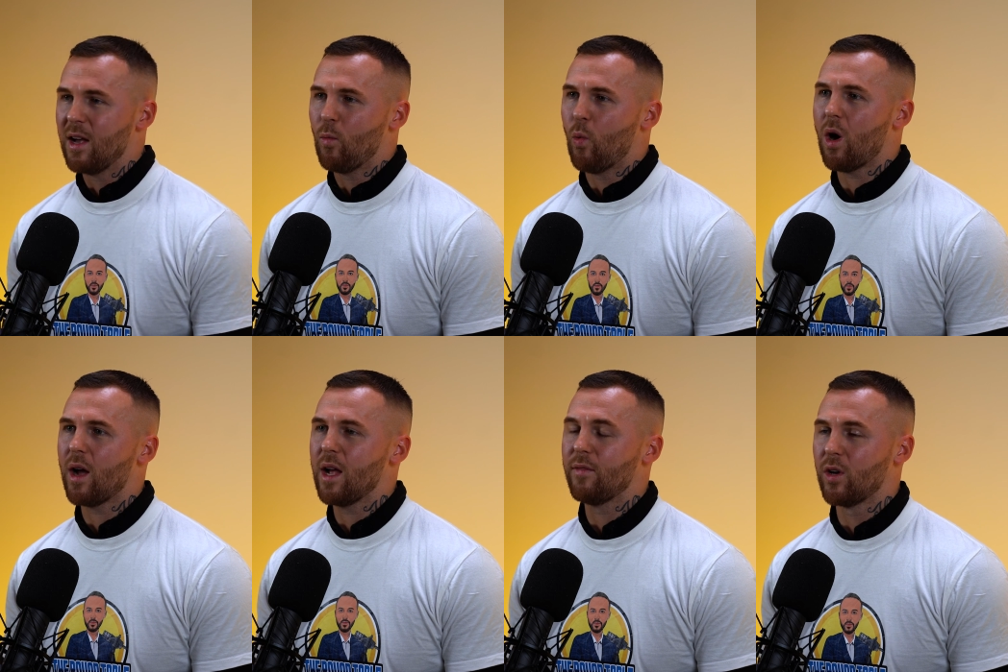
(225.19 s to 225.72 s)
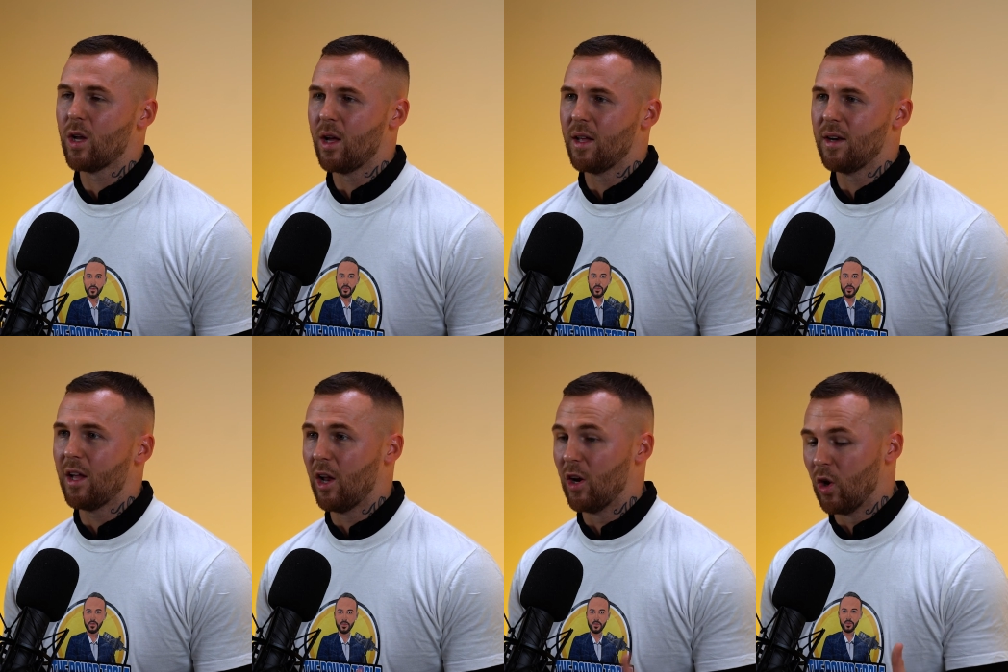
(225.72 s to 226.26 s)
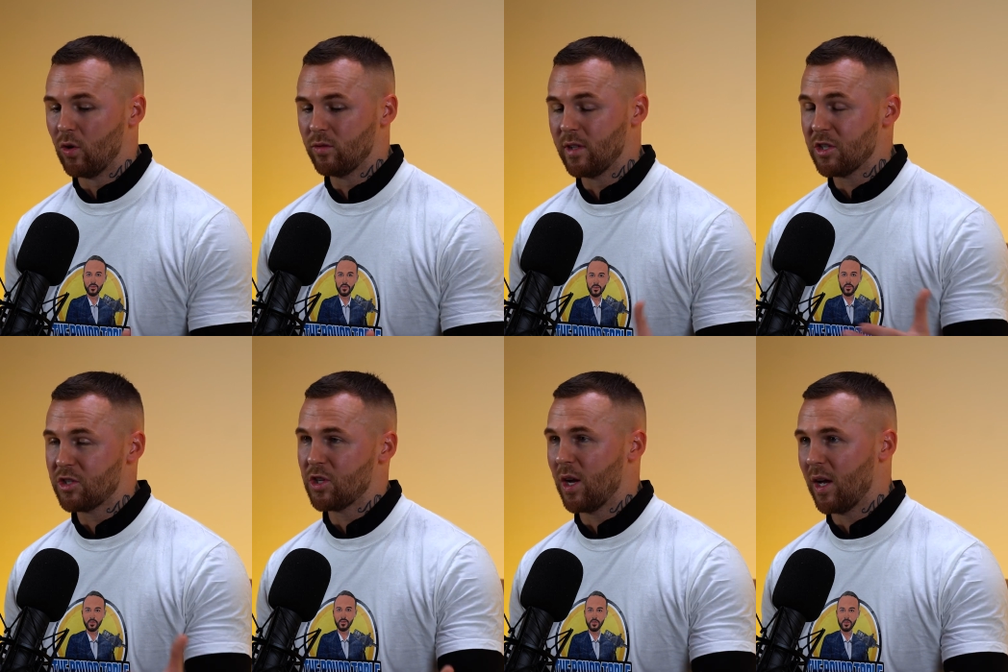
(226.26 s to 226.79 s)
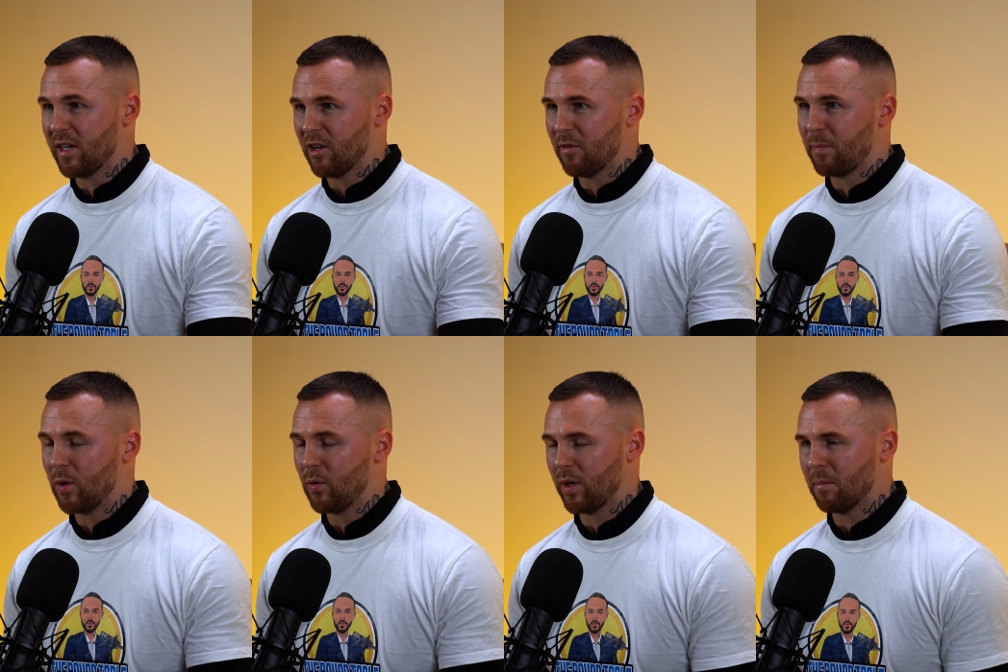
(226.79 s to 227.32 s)
What I have learned along this journey of
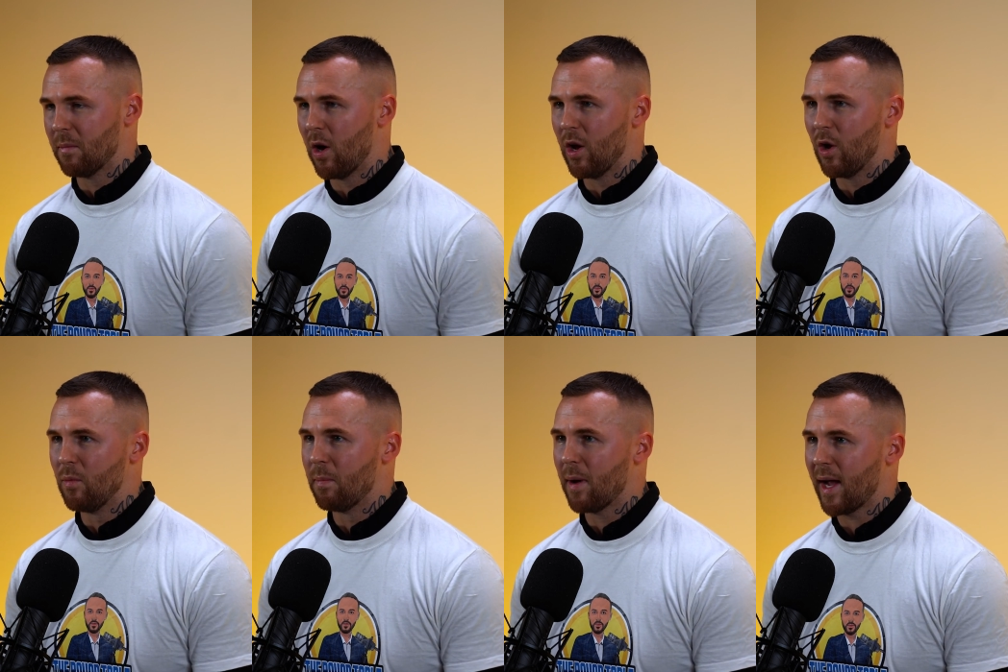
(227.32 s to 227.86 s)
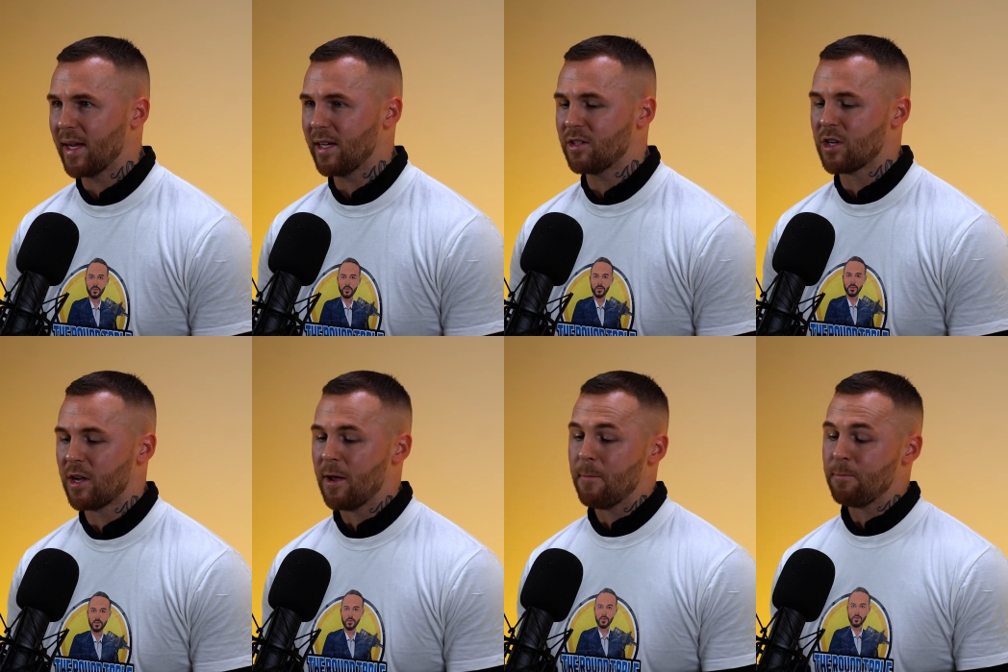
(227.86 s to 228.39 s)
building my own page